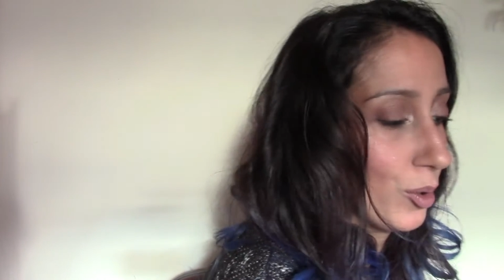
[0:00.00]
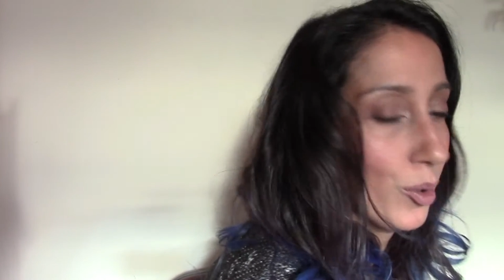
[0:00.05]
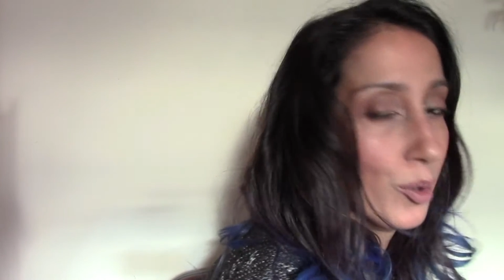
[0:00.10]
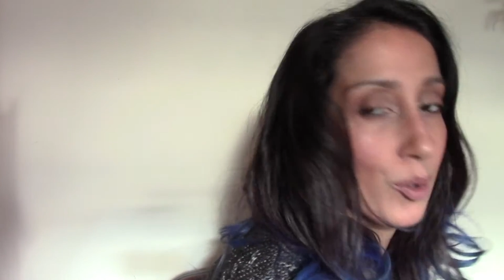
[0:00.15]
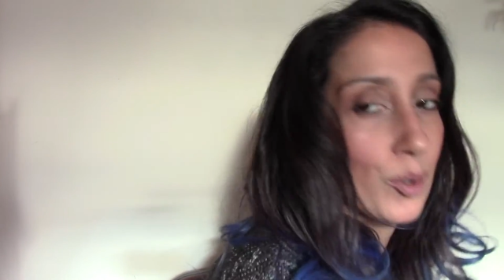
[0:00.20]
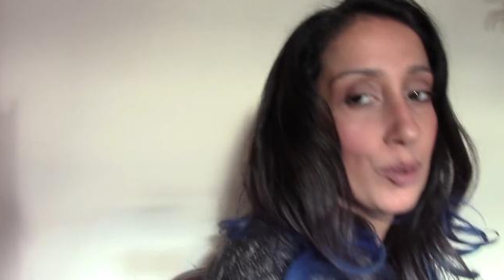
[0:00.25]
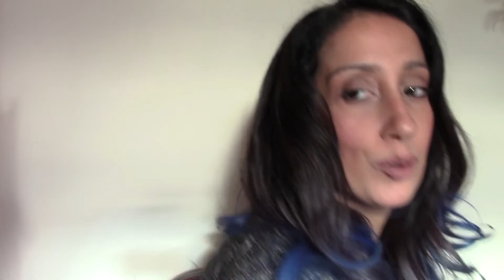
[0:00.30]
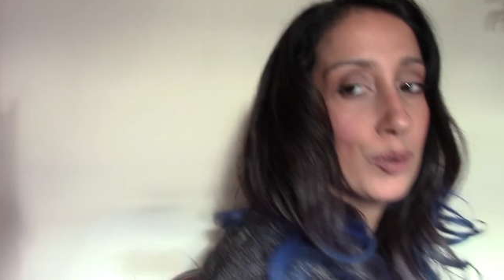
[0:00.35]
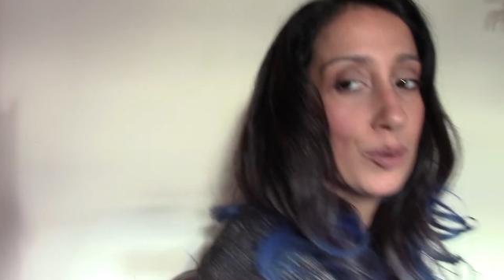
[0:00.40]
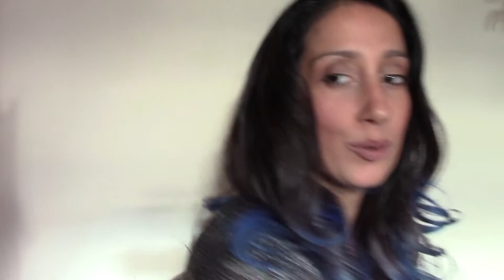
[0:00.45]

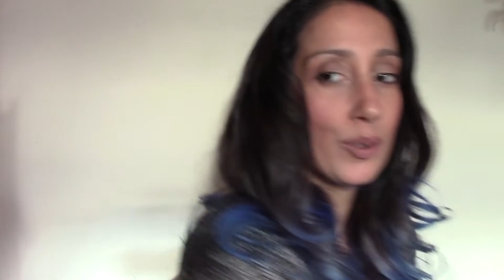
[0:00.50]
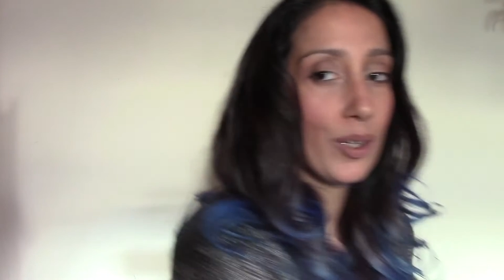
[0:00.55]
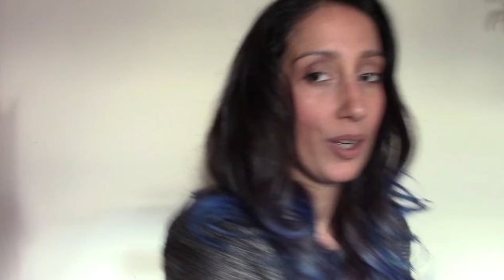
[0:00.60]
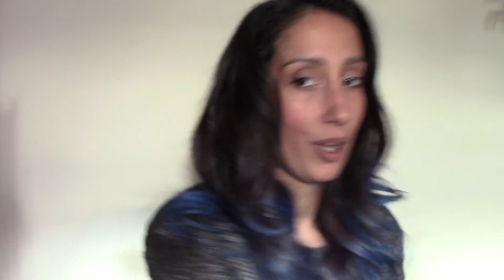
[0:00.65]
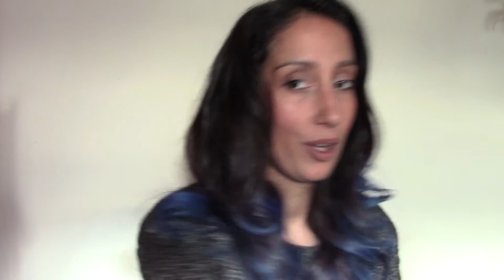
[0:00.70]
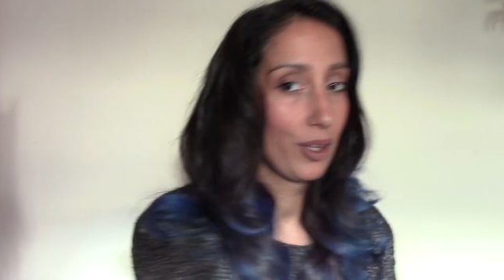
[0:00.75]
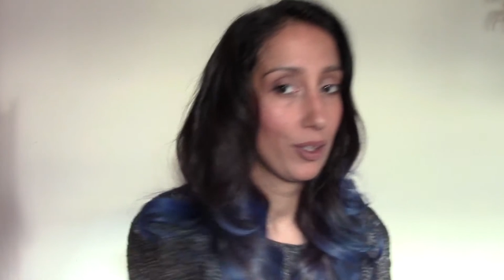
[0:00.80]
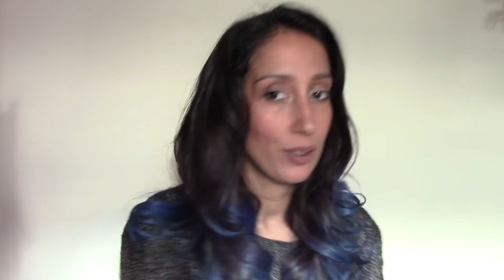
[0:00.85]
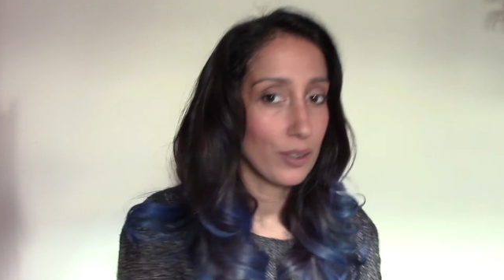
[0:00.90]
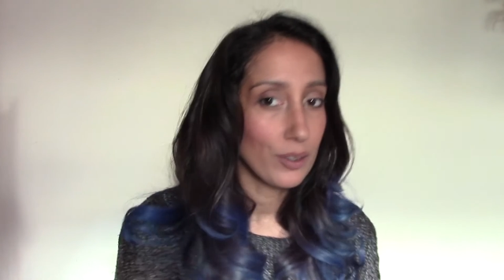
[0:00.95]
all
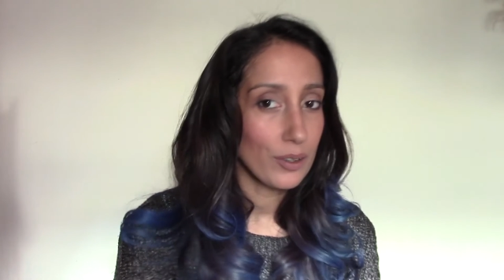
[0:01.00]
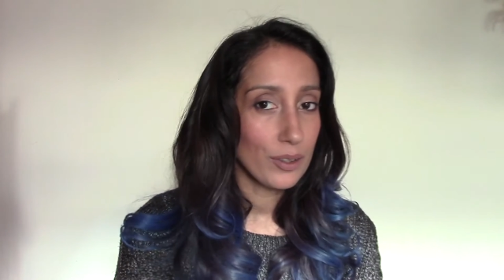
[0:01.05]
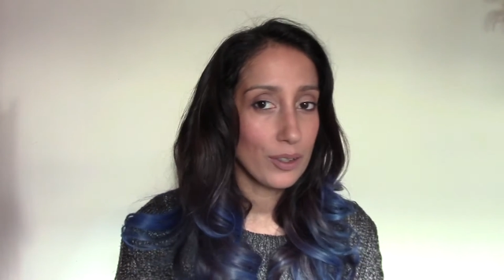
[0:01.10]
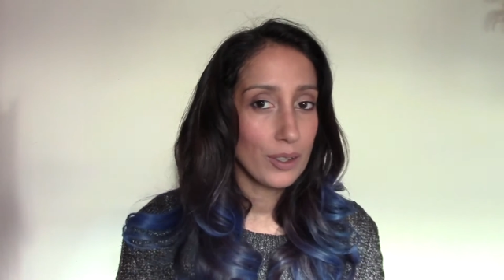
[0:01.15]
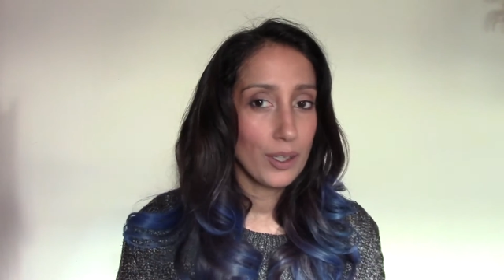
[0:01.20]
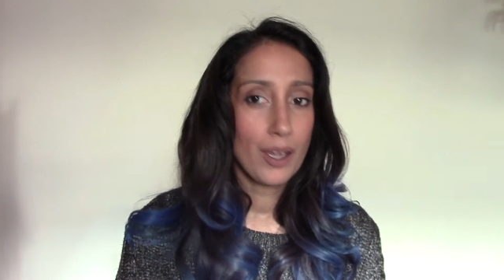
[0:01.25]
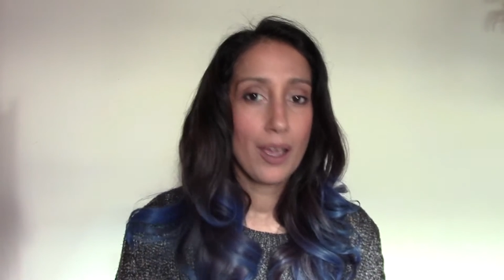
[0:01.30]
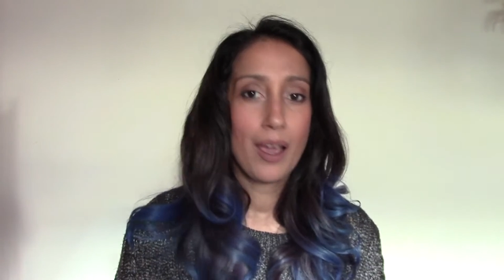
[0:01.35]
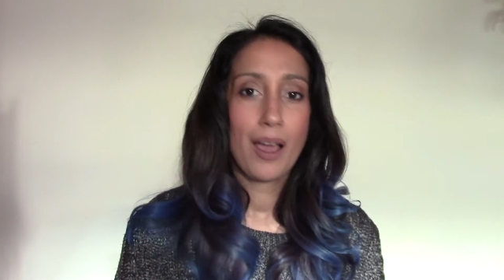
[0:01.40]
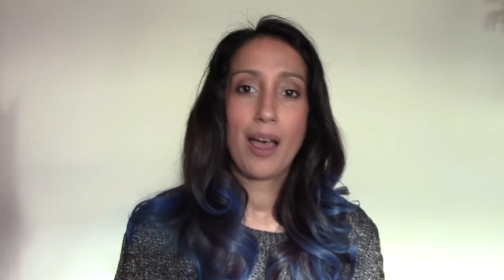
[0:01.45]
know
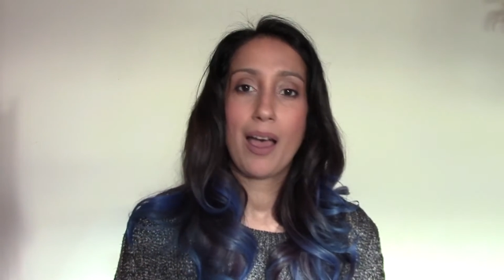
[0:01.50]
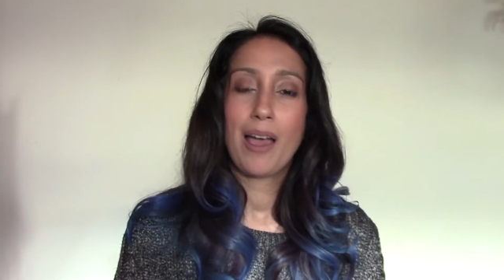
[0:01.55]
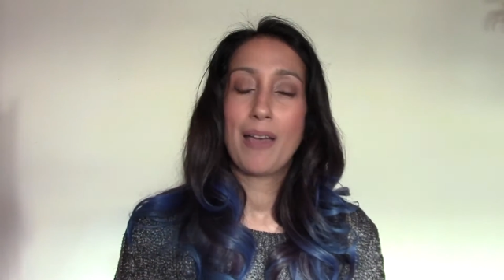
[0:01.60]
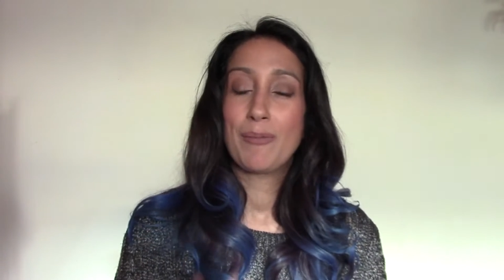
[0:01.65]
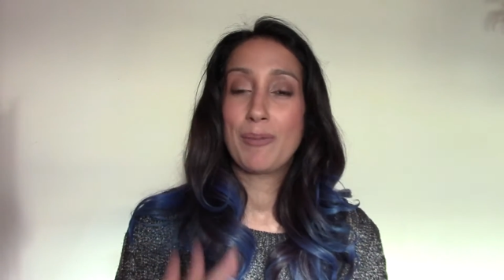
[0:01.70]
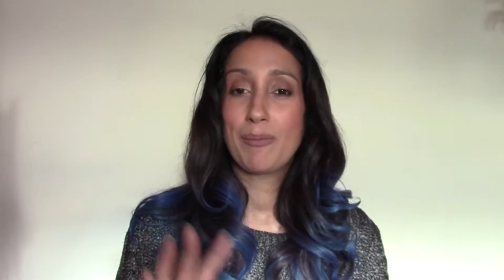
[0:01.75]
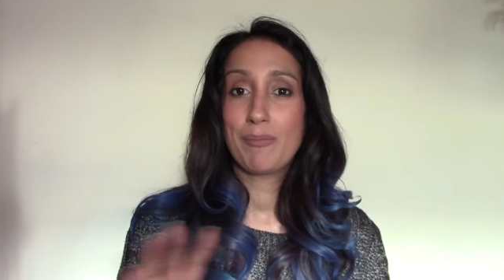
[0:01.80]
I'm a